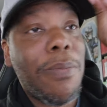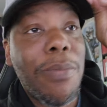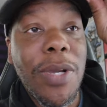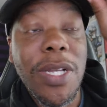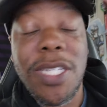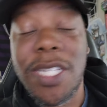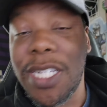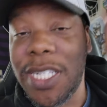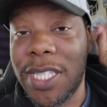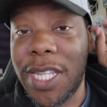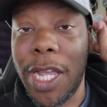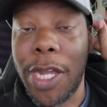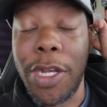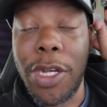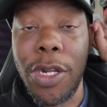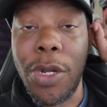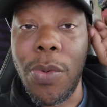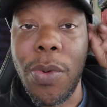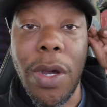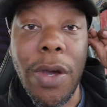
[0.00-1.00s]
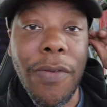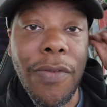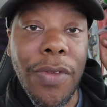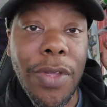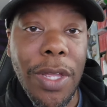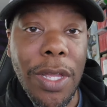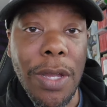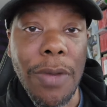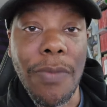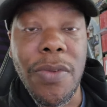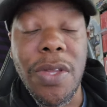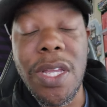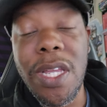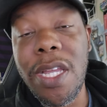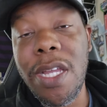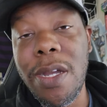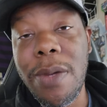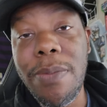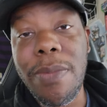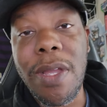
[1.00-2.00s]
But just that duo of him
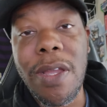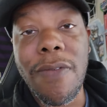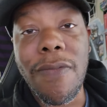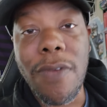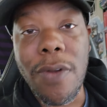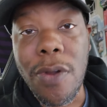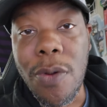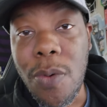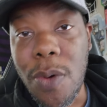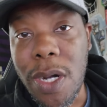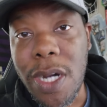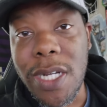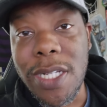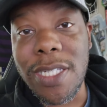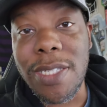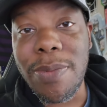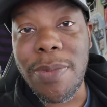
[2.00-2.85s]
and Roquan